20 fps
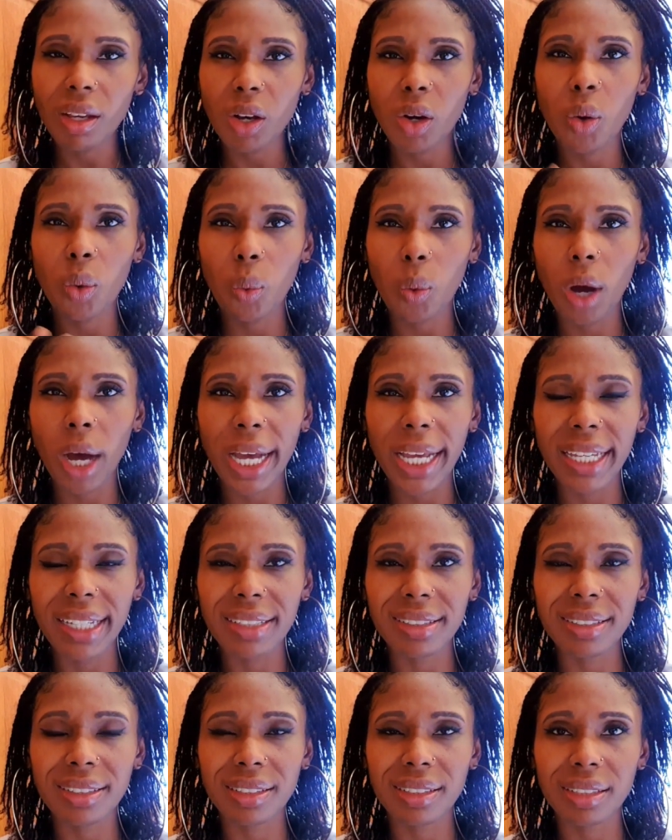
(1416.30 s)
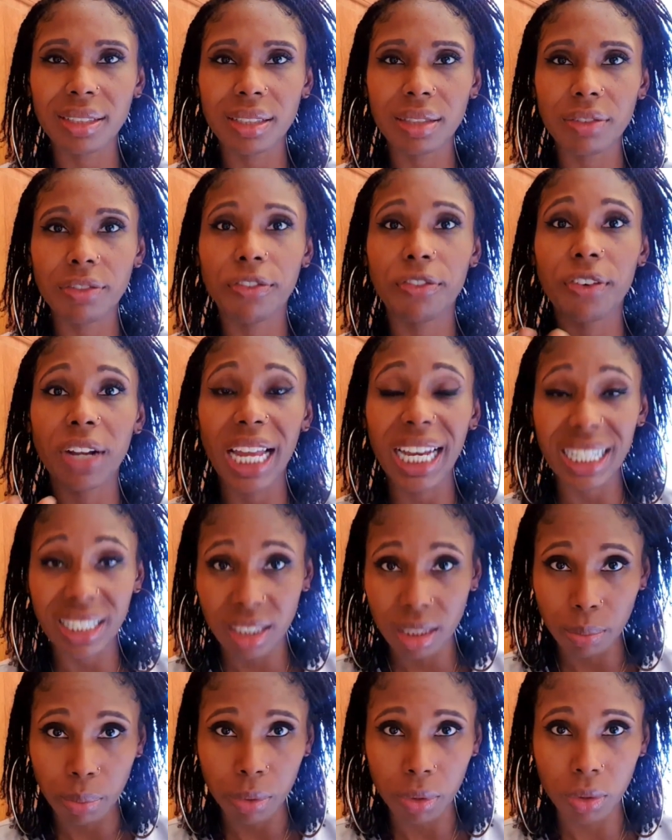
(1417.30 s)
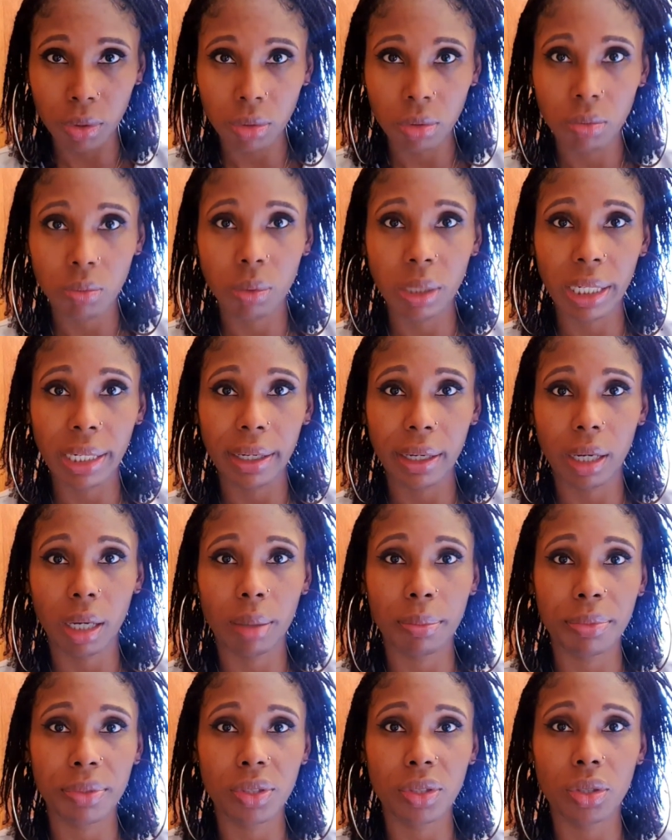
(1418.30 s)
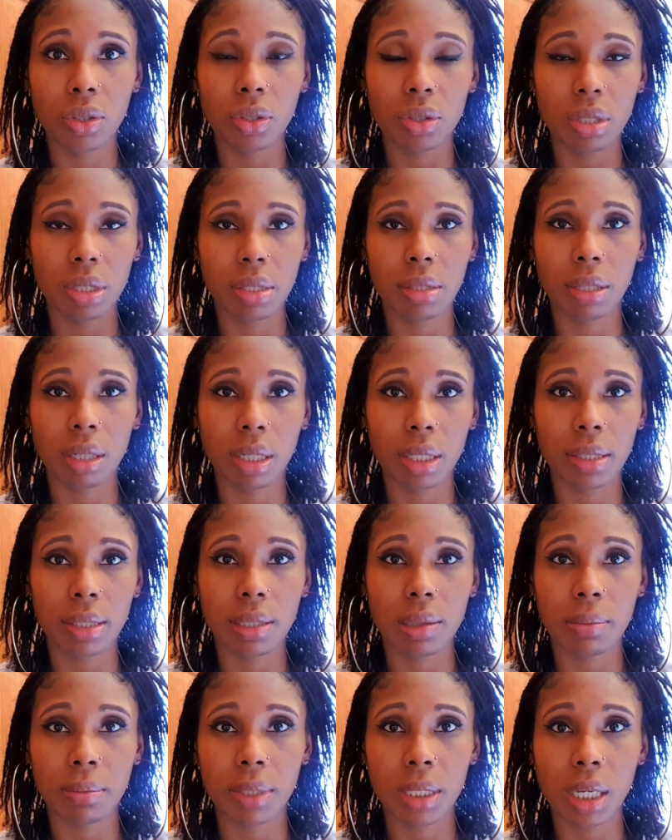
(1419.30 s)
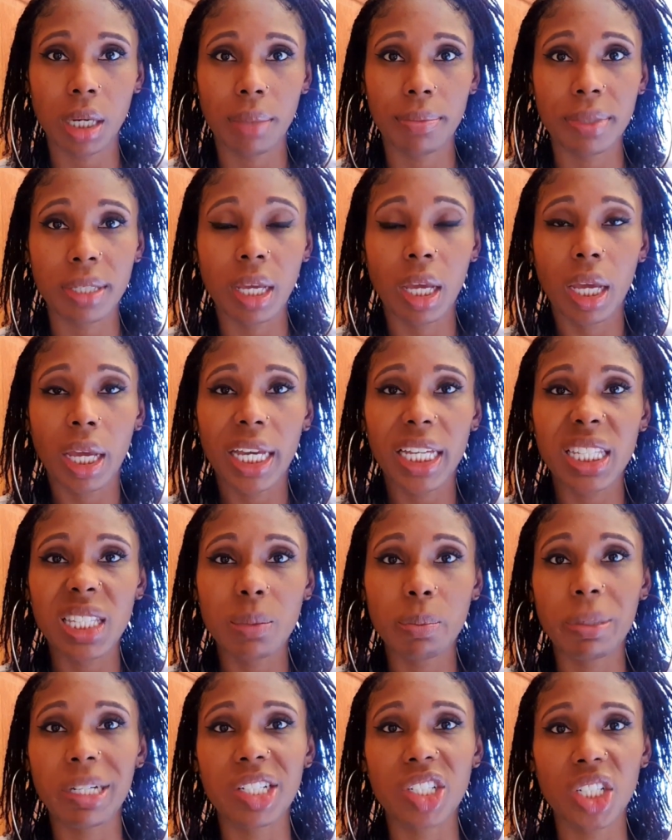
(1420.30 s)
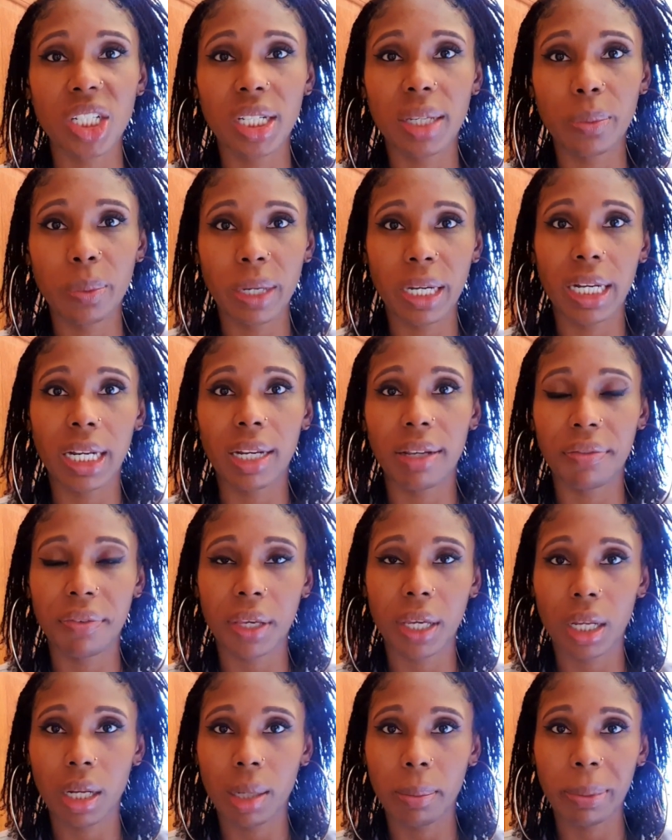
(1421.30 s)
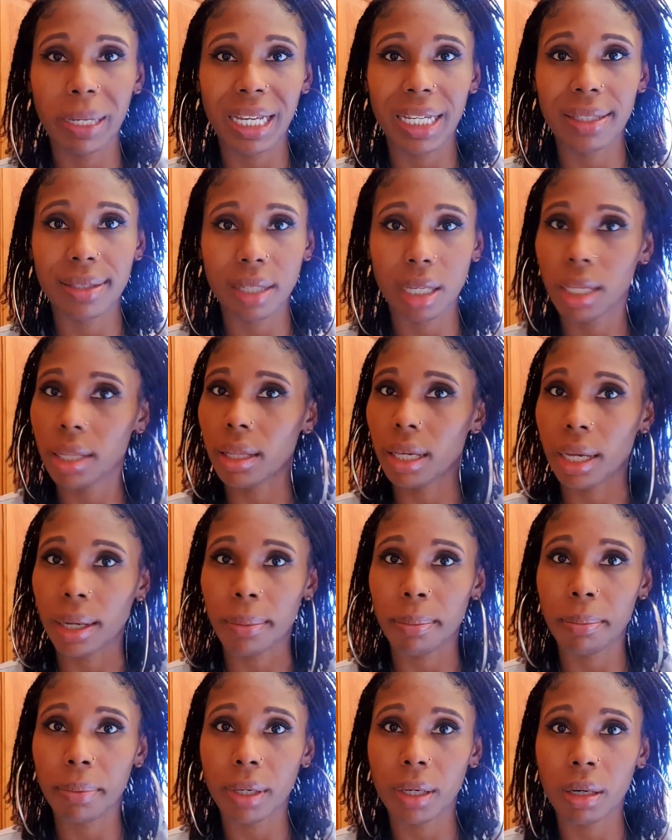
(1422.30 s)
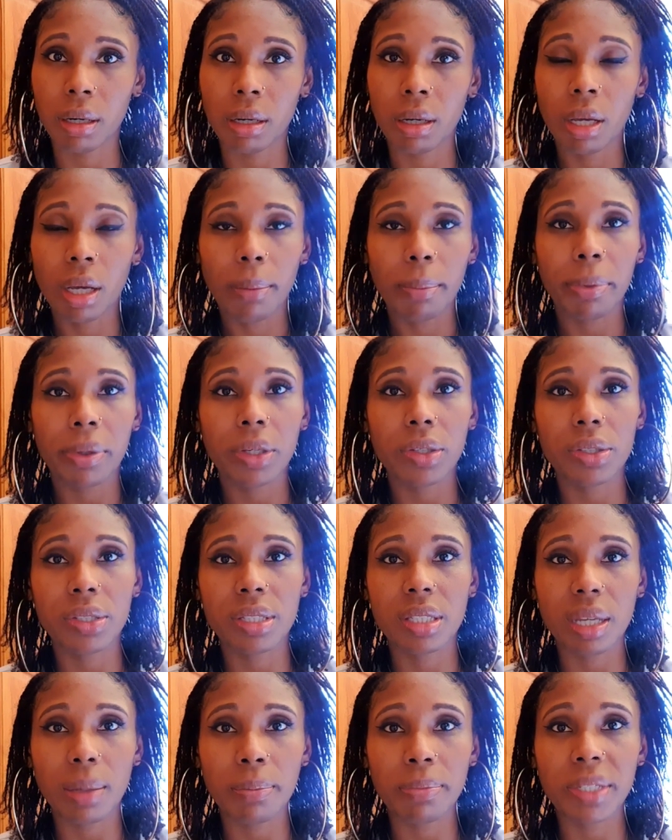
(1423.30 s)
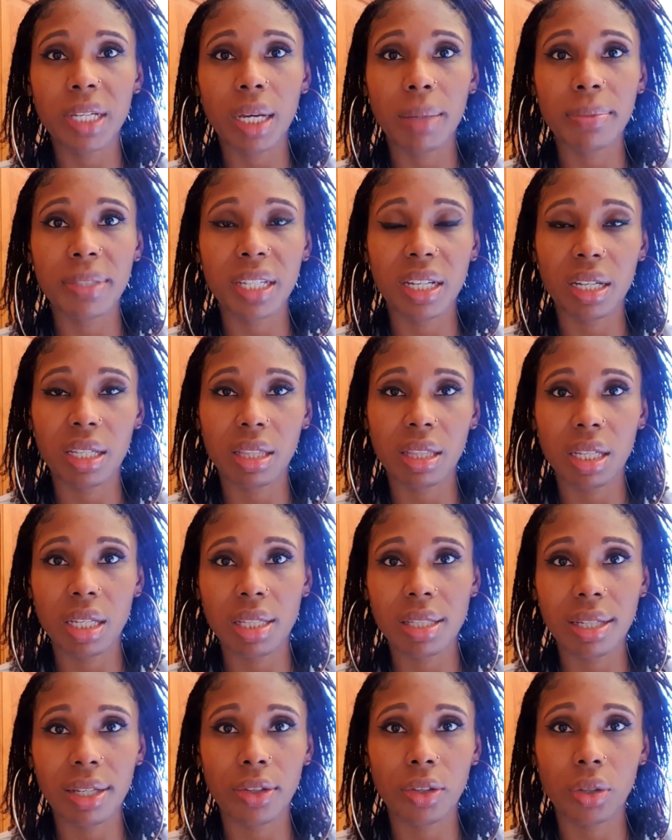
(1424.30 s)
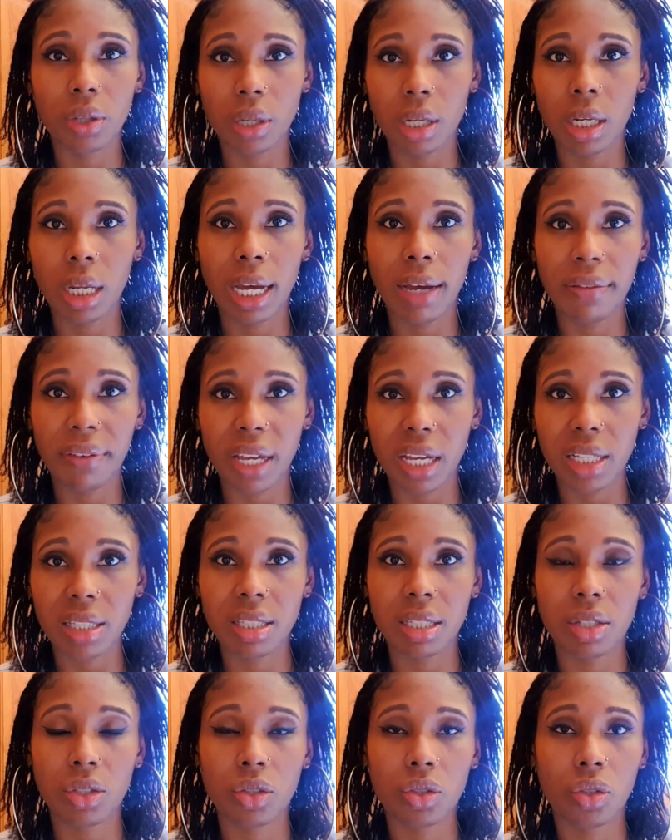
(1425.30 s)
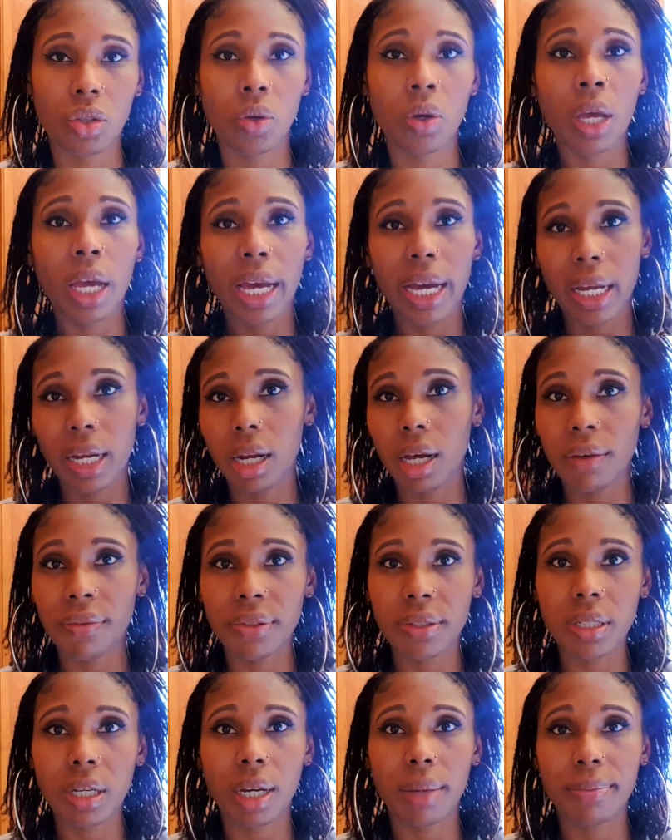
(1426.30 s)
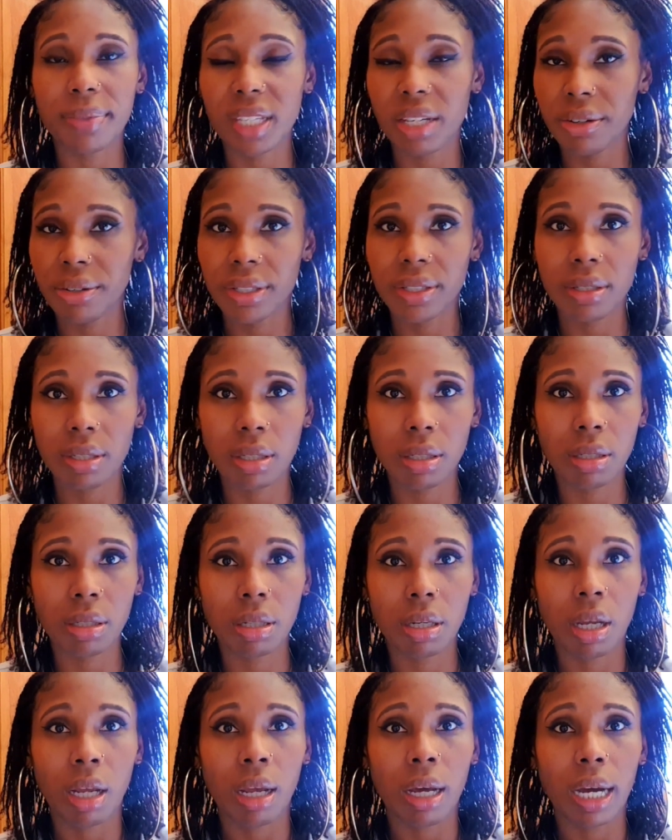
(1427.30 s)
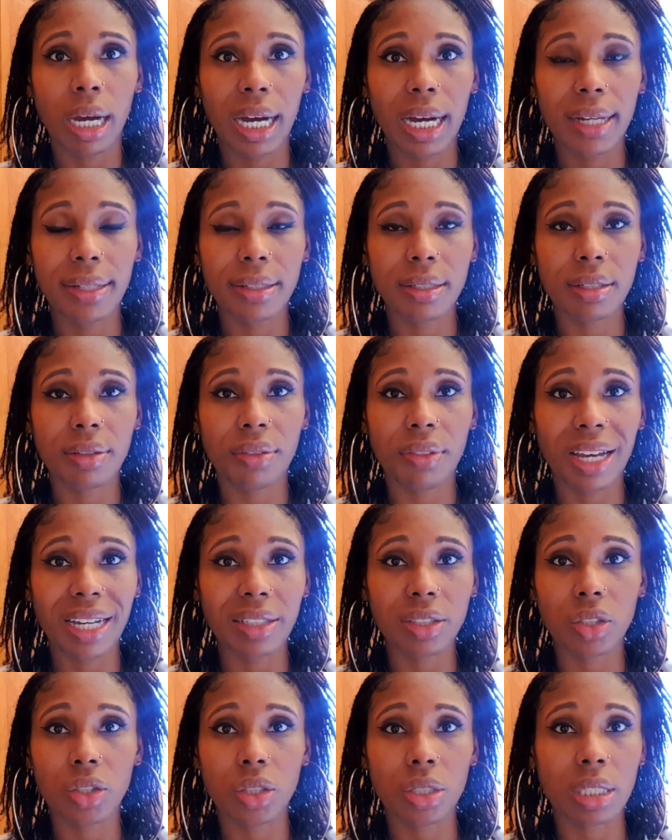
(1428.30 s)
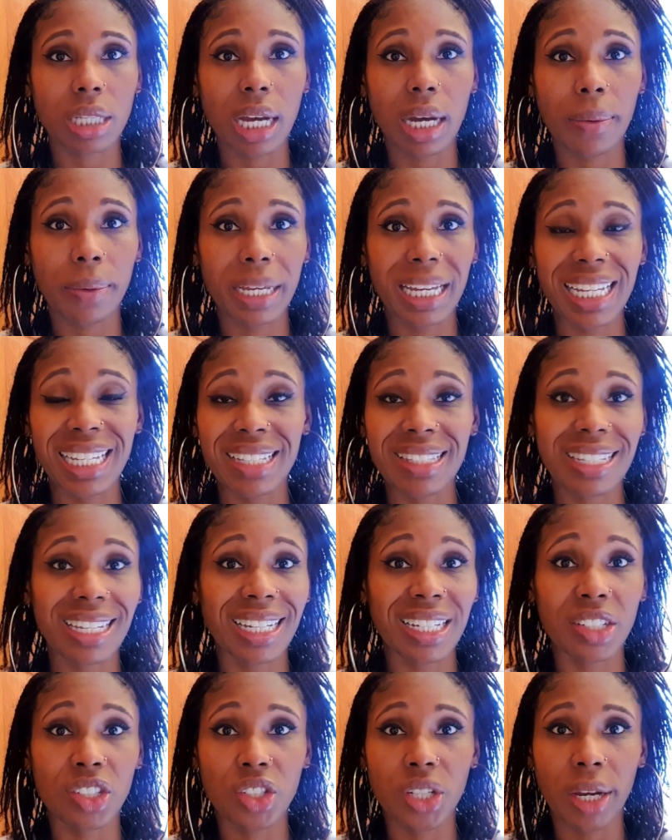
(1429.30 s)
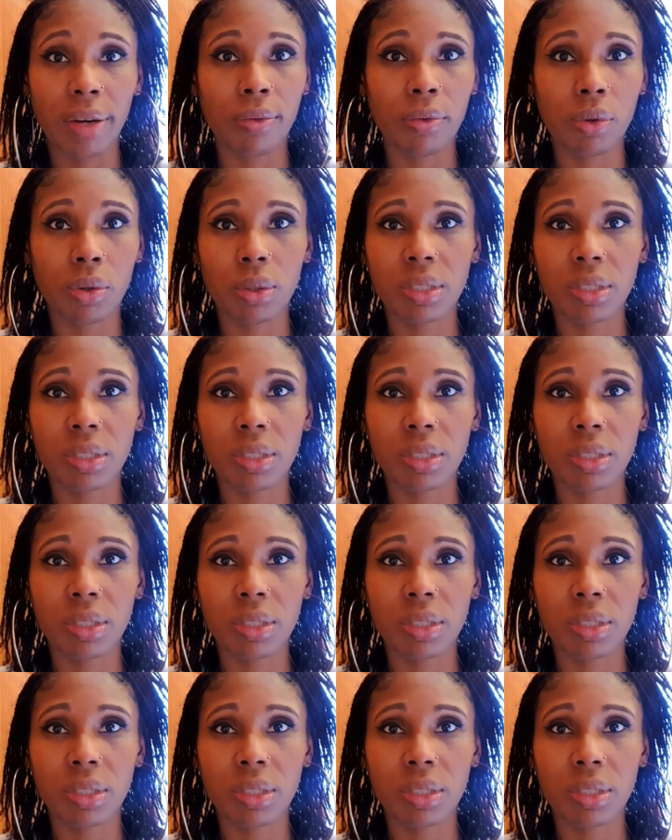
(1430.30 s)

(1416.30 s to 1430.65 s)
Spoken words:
quite flexible when it comes to your design sometimes, especially when living in a place like the Gambia, because sometimes there are things that you can have access to and other times there isn't, and that's just how it is in general.